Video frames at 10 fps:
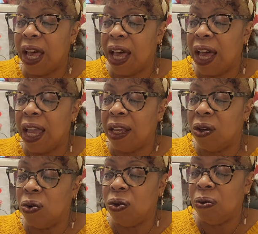High
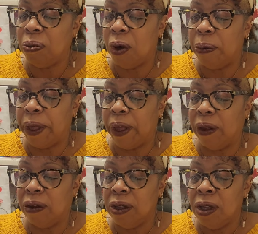Ghoul
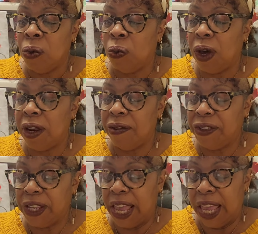Mobile. One of
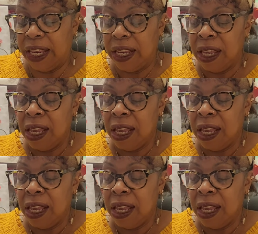ten.